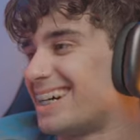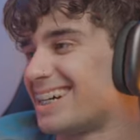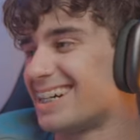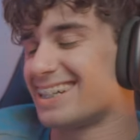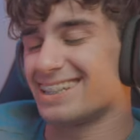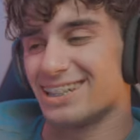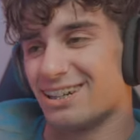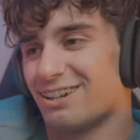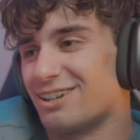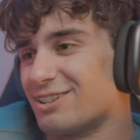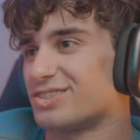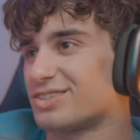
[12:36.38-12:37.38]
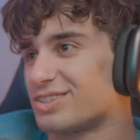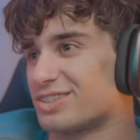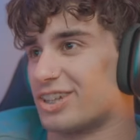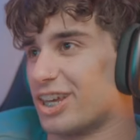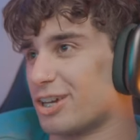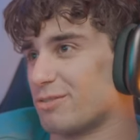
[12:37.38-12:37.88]
All right. Damn.
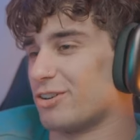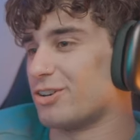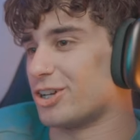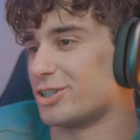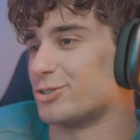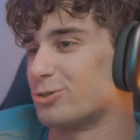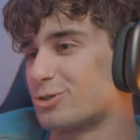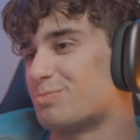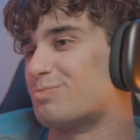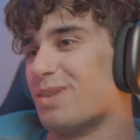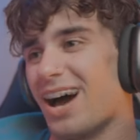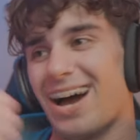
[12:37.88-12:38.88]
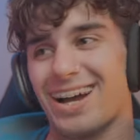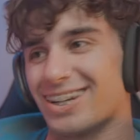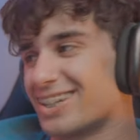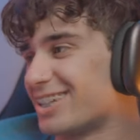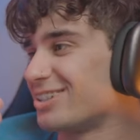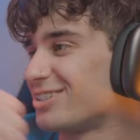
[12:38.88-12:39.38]
All right. Joel's back,
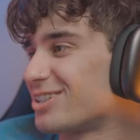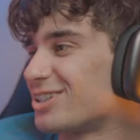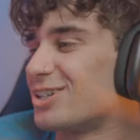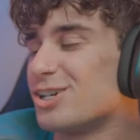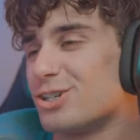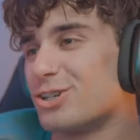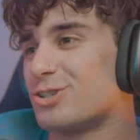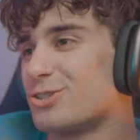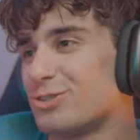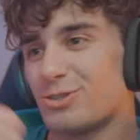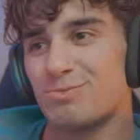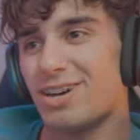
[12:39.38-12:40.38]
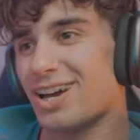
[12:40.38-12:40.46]
dude. Joel's back.